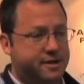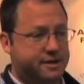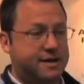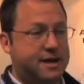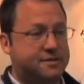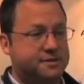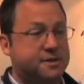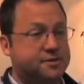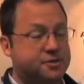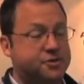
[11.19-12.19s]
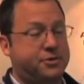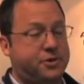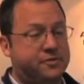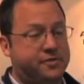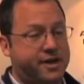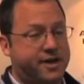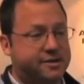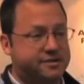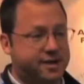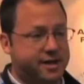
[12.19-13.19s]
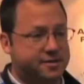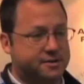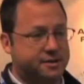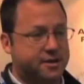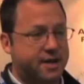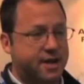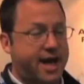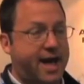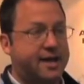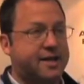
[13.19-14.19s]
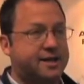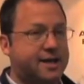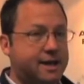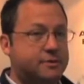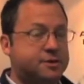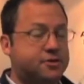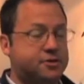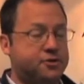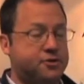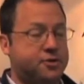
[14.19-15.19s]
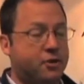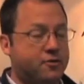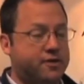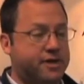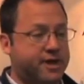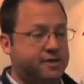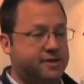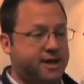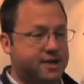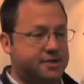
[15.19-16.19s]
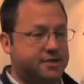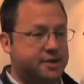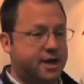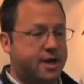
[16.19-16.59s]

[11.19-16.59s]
It allows us to do an over-the-air test, and it allows us to do the over-the-air test